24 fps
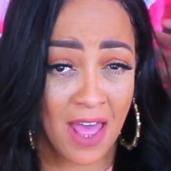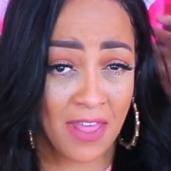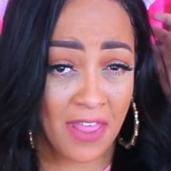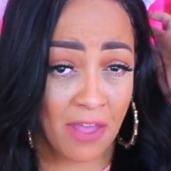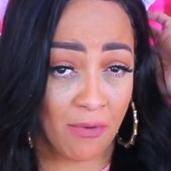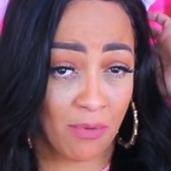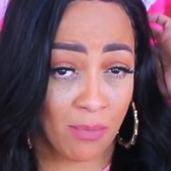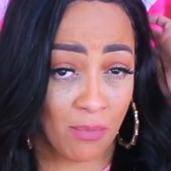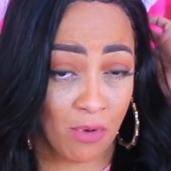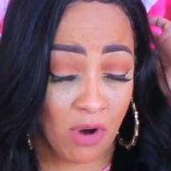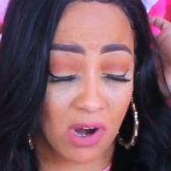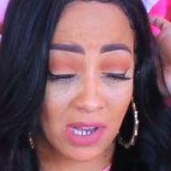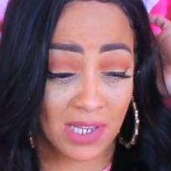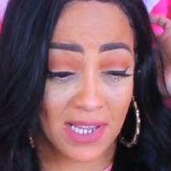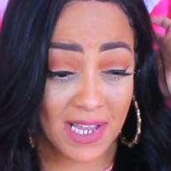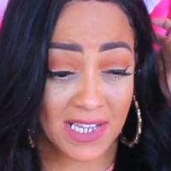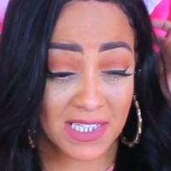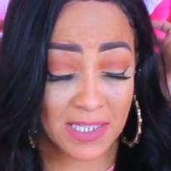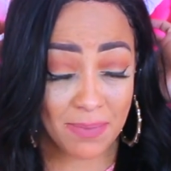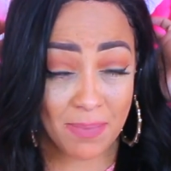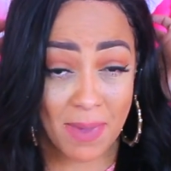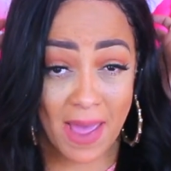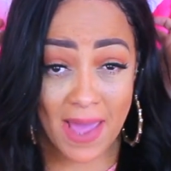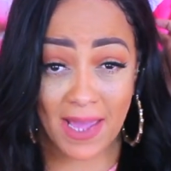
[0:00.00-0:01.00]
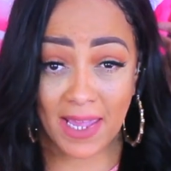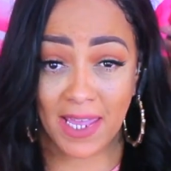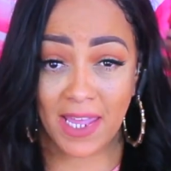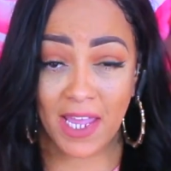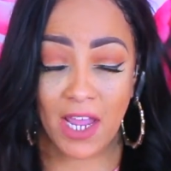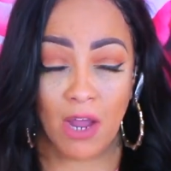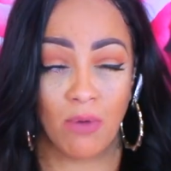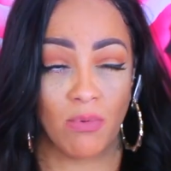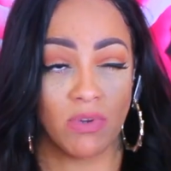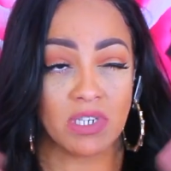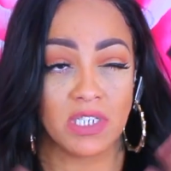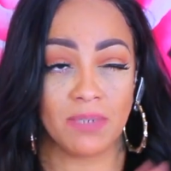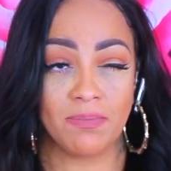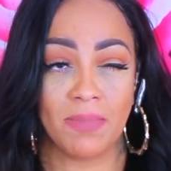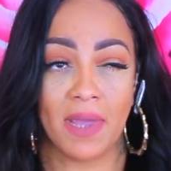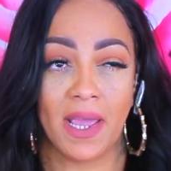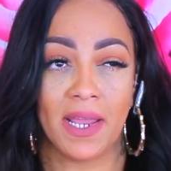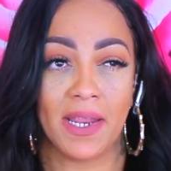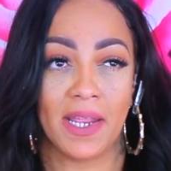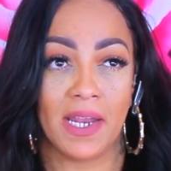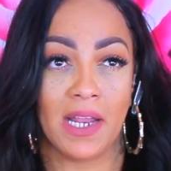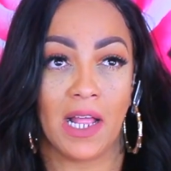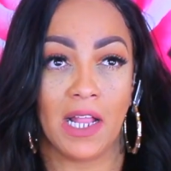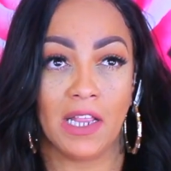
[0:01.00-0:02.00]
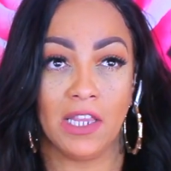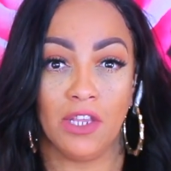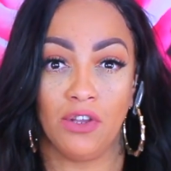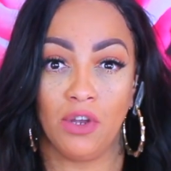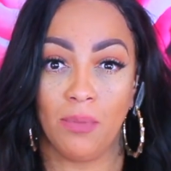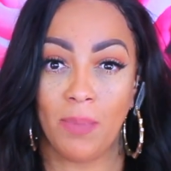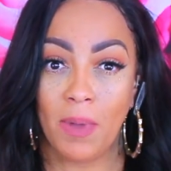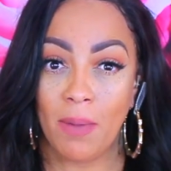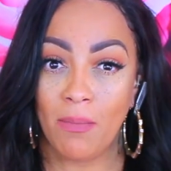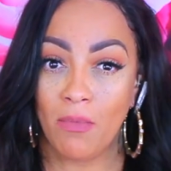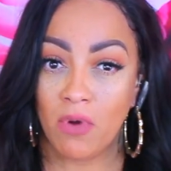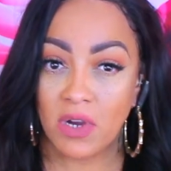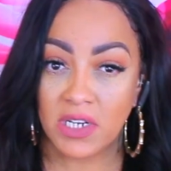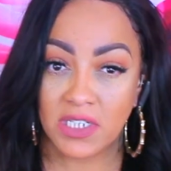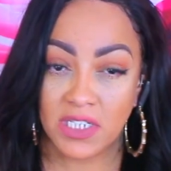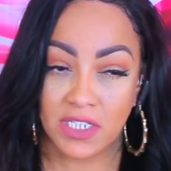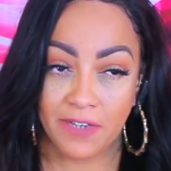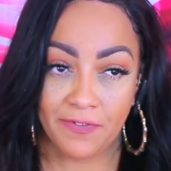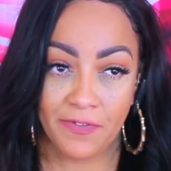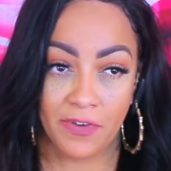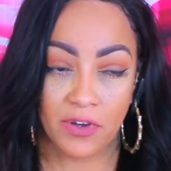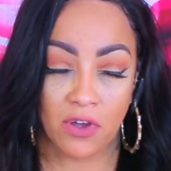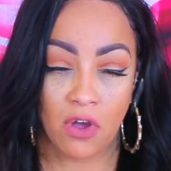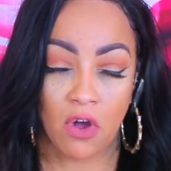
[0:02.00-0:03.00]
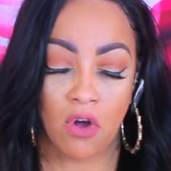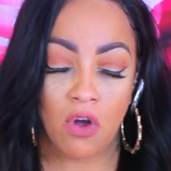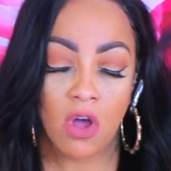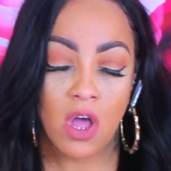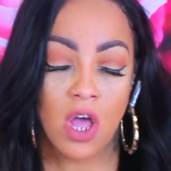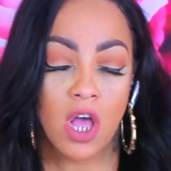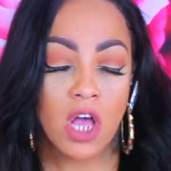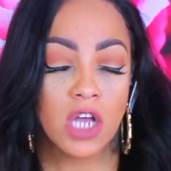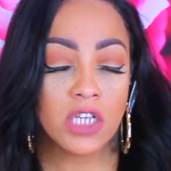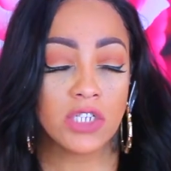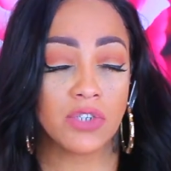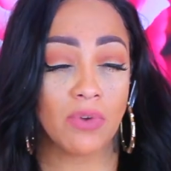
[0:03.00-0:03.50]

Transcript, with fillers: they were more or less back here, which made it a little bit more difficult.